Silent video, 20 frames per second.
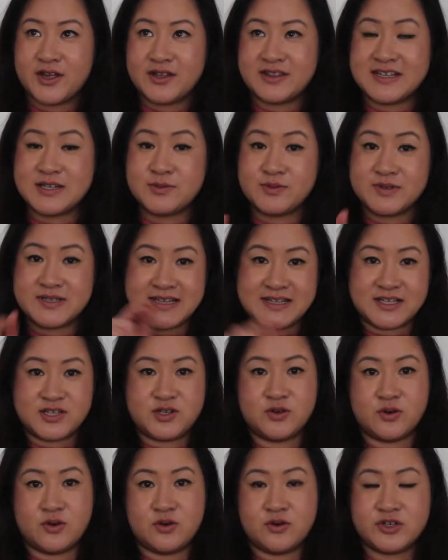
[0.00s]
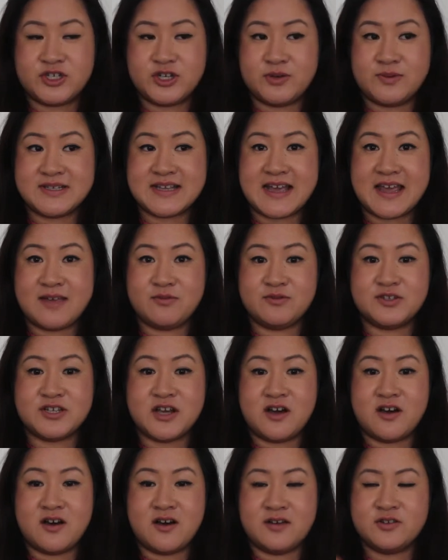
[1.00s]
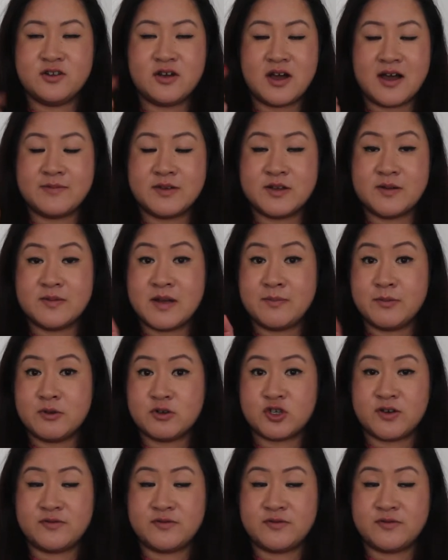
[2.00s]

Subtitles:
This was in store. She was able to, I'm not